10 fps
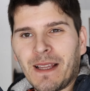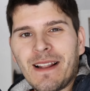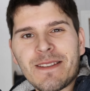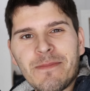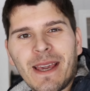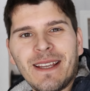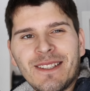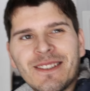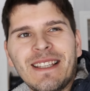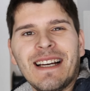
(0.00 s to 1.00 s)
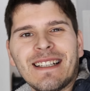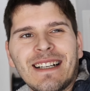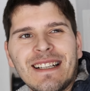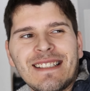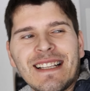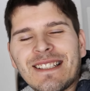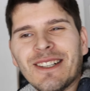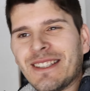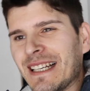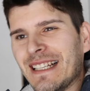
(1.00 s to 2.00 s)
let's make it to 10 guys let's
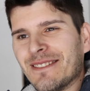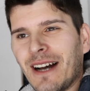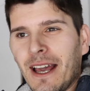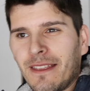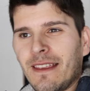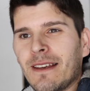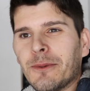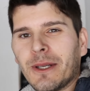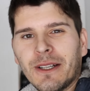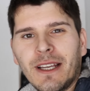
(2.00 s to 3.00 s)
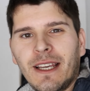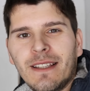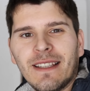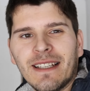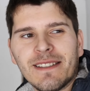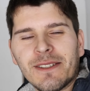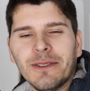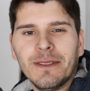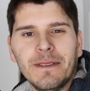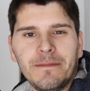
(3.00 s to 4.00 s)
go 10 I think we're gonna hit 10
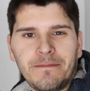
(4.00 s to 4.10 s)
soon